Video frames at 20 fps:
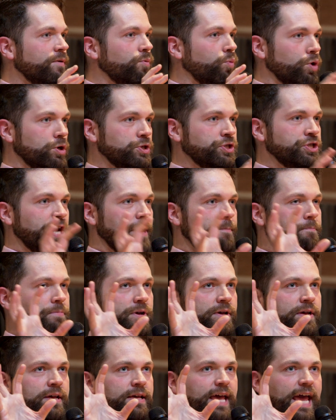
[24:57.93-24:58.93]

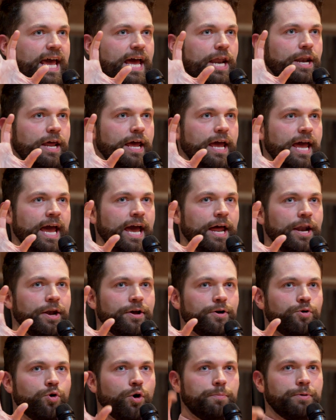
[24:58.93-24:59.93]
worship and and
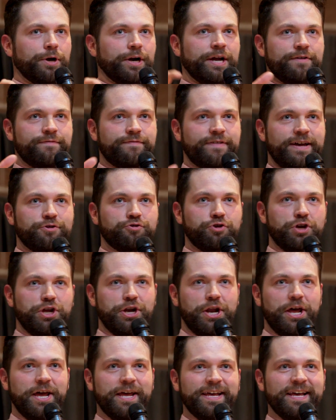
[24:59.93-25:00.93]
corporate
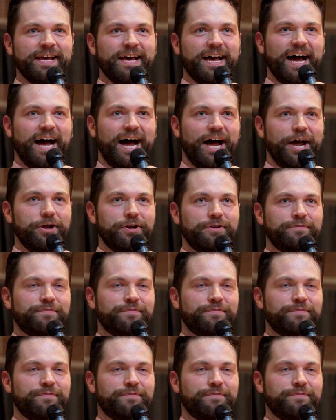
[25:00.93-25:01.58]
confession uh,